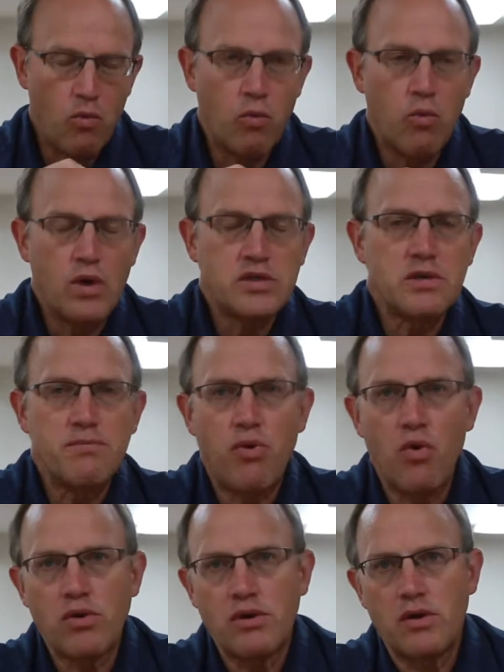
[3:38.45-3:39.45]
What's
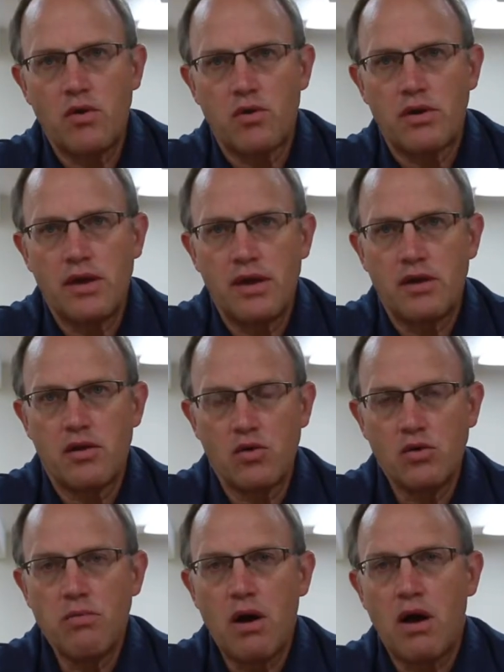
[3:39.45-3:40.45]
important in order to get a
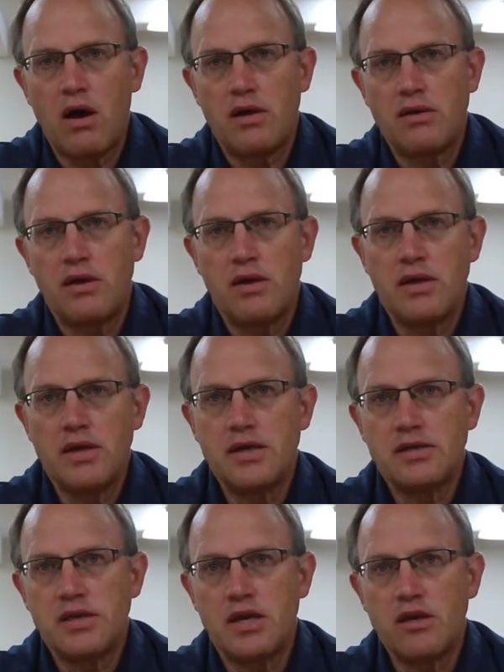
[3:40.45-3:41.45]
glue bond
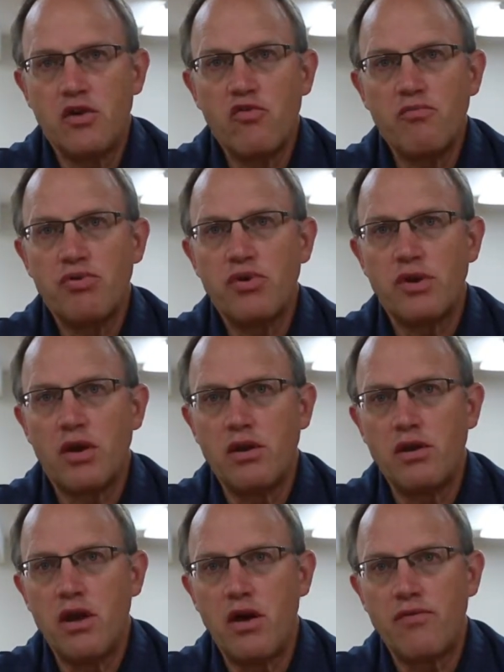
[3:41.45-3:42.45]
is that you've put
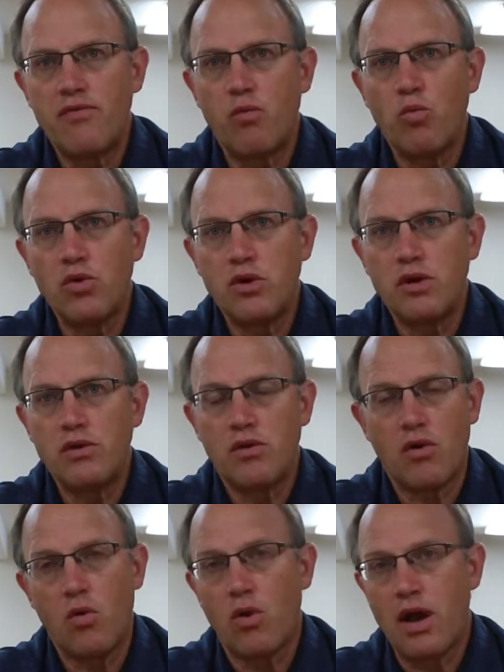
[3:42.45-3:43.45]
enough wood,
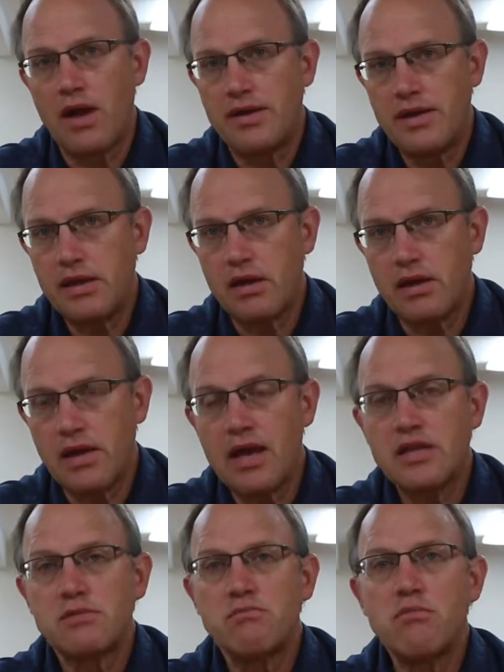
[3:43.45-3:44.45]
or ideally
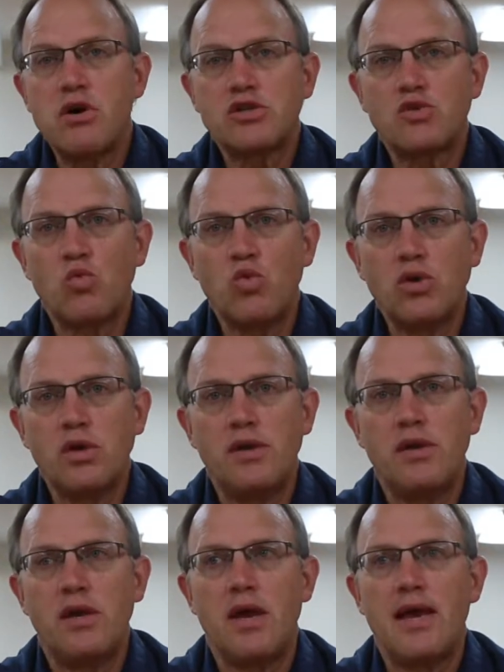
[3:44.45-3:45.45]
as much
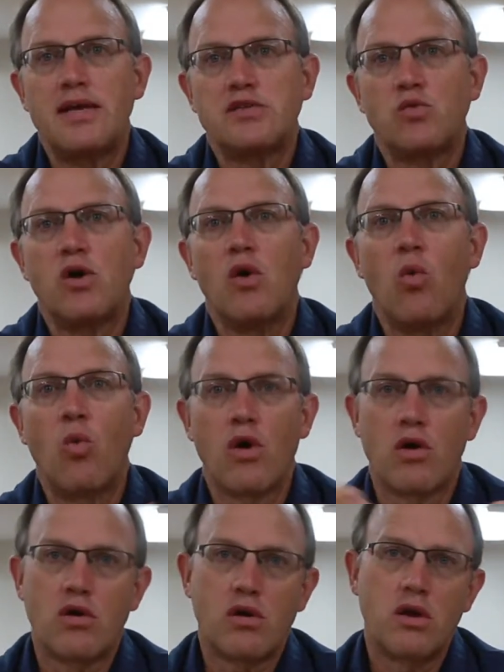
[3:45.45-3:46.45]
wood as will
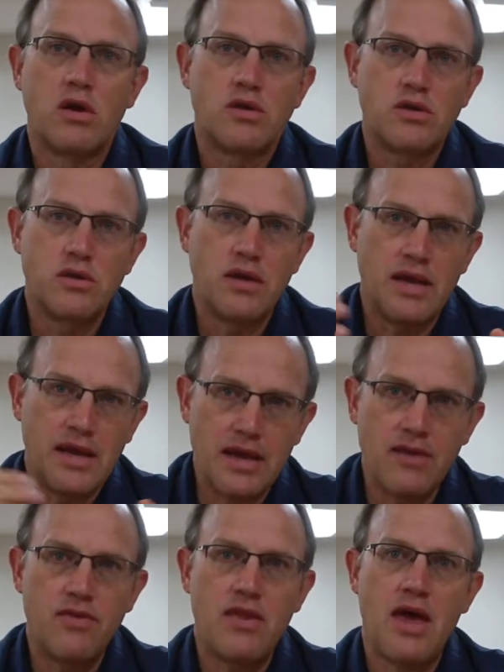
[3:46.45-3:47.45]
work,
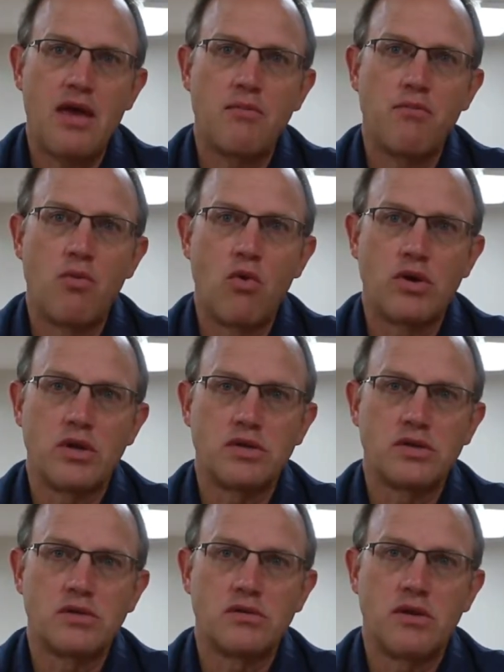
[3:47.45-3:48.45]
in that
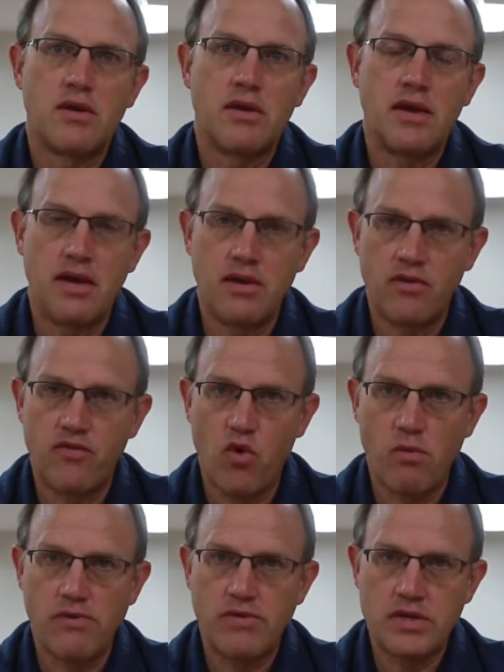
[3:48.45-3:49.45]
mortise in the
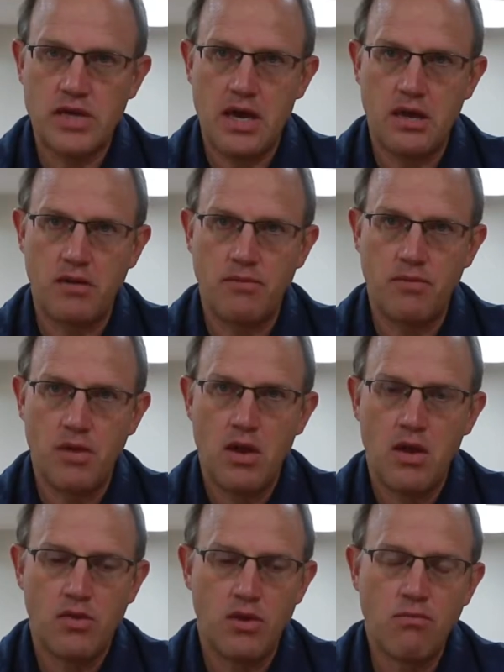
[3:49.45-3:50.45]
form of a tenon.
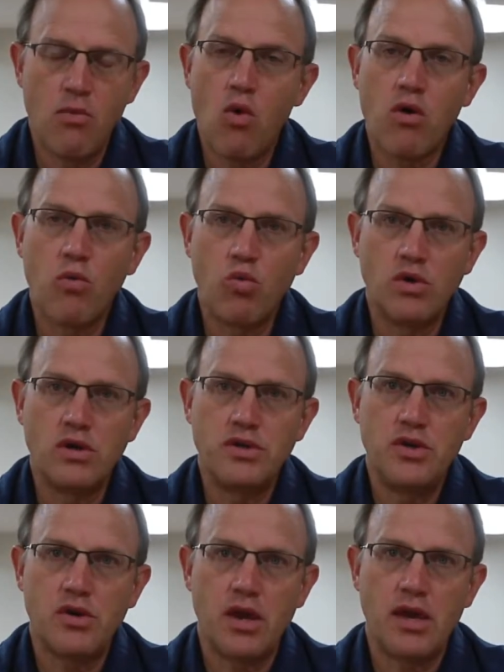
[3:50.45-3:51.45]
The more wood
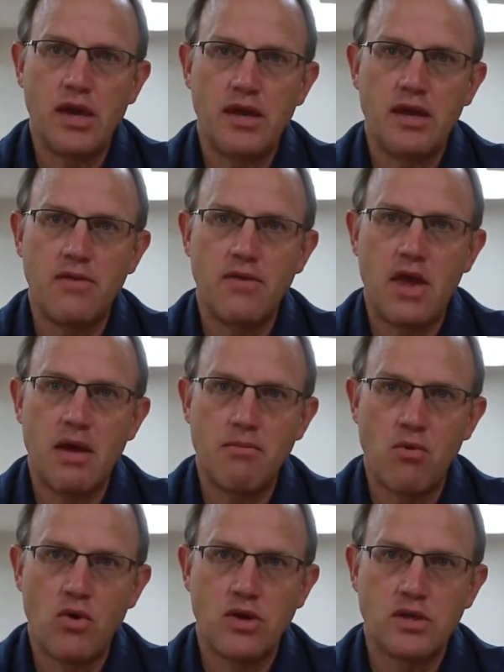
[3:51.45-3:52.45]
you can get in that
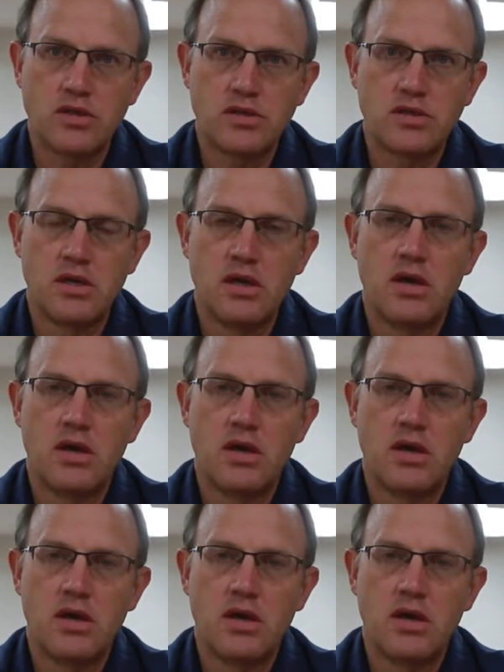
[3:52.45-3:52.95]
mortise